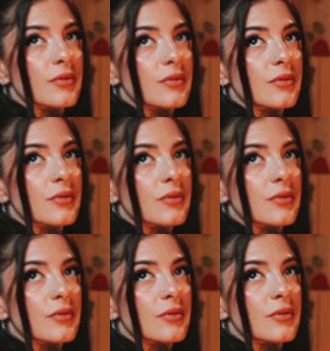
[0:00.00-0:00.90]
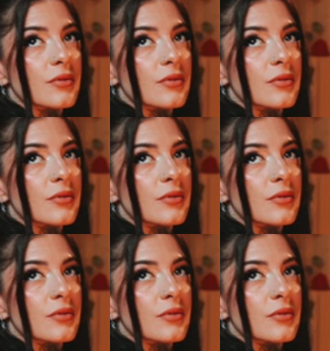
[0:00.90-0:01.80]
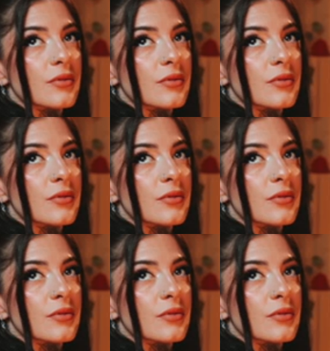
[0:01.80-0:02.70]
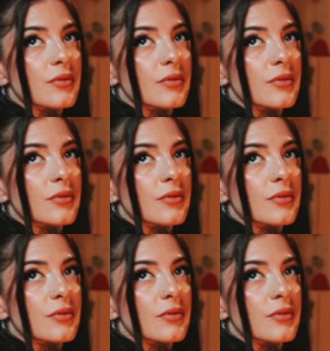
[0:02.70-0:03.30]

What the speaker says: No words are spoken by the person on screen.